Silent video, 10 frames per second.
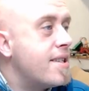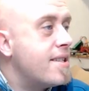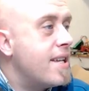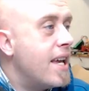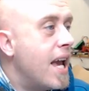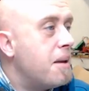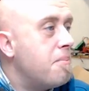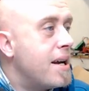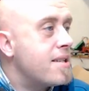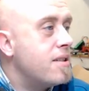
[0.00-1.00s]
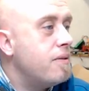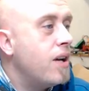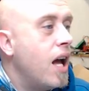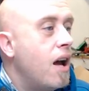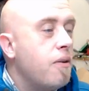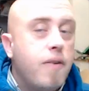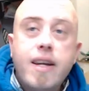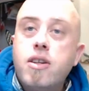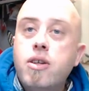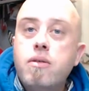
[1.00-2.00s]
to say a massive
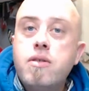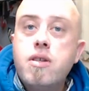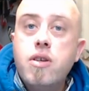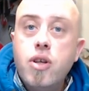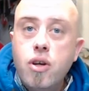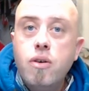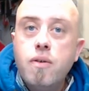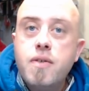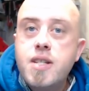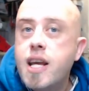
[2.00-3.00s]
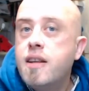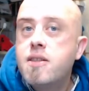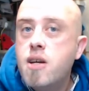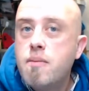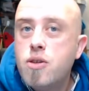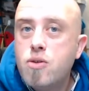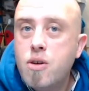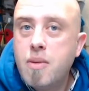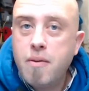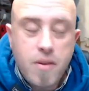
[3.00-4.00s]
thank you to you for taking the time to
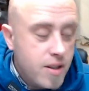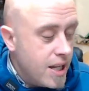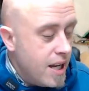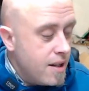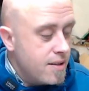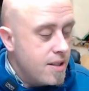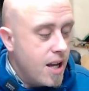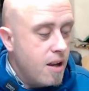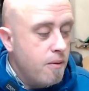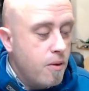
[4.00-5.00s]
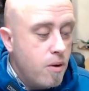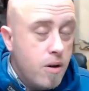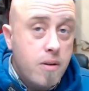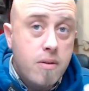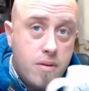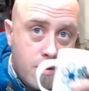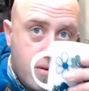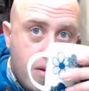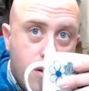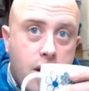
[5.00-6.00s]
join me for here today for
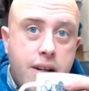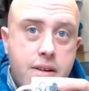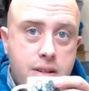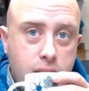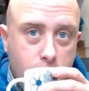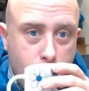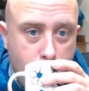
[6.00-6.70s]
an RC